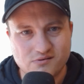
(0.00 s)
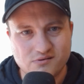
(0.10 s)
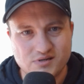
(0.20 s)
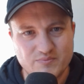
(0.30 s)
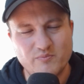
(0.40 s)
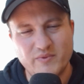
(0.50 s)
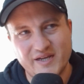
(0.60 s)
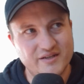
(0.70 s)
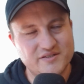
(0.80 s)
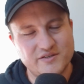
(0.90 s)
I've been
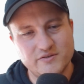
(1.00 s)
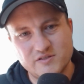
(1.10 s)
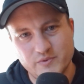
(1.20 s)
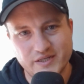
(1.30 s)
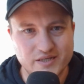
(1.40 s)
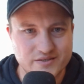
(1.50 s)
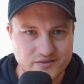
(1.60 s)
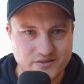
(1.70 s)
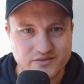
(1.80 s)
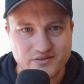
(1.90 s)
making excuses because of
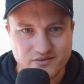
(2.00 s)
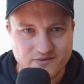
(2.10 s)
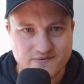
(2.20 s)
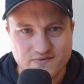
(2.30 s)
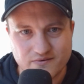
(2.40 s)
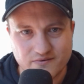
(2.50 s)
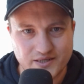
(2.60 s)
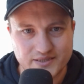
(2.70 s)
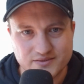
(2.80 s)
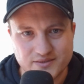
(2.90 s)
this,
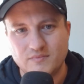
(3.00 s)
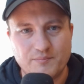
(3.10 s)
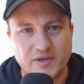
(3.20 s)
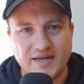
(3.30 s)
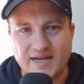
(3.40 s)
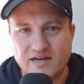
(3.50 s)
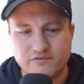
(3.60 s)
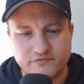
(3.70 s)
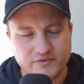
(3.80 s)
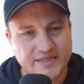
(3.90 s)
right? I'm going to
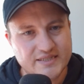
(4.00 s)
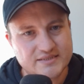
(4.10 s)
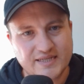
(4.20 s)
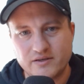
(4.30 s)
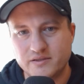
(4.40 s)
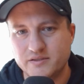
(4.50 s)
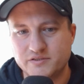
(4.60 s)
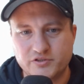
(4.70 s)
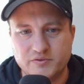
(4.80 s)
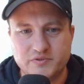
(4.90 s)
have links down in the
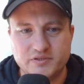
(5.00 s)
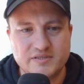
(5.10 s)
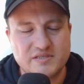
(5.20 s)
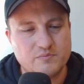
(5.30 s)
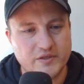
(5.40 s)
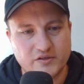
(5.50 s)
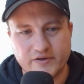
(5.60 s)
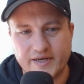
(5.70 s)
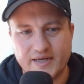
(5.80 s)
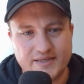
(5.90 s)
description. This has been
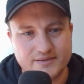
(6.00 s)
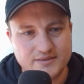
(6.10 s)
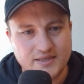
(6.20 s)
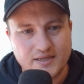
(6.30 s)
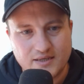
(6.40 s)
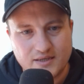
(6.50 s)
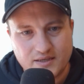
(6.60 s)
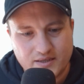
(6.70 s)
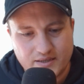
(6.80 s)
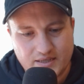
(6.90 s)
great.
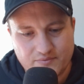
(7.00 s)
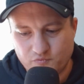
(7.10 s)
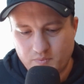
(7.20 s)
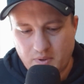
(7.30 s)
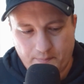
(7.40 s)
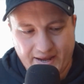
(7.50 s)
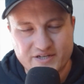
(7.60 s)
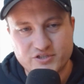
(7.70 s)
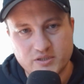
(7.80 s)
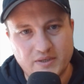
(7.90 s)
I'm
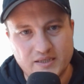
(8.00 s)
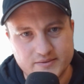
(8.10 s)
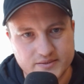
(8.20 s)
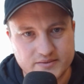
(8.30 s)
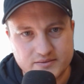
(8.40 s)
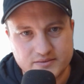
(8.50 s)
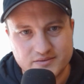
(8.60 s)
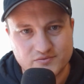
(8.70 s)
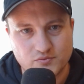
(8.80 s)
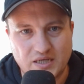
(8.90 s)
passionate about this.
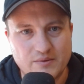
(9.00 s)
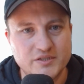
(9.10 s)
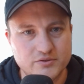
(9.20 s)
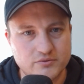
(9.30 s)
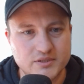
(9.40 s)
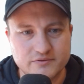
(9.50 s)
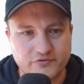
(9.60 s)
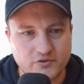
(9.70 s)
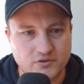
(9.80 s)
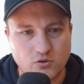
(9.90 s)
This is what I've been doing
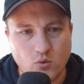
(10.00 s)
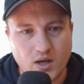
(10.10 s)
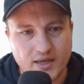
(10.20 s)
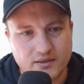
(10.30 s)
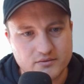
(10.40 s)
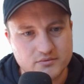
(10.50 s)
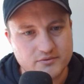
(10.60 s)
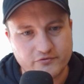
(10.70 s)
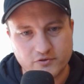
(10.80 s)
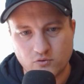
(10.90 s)
for
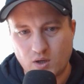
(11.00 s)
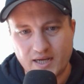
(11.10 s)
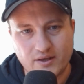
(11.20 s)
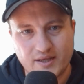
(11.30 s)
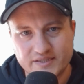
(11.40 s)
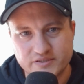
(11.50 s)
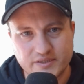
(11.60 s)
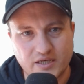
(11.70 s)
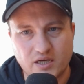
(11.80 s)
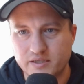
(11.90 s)
a while actually,
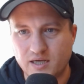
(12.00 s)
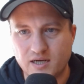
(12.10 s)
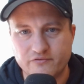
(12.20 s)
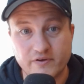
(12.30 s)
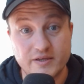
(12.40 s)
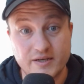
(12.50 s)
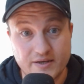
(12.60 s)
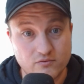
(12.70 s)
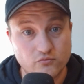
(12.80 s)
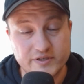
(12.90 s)
on and off. And then
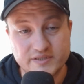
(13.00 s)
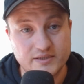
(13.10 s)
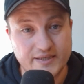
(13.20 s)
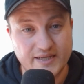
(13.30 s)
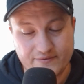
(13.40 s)
recently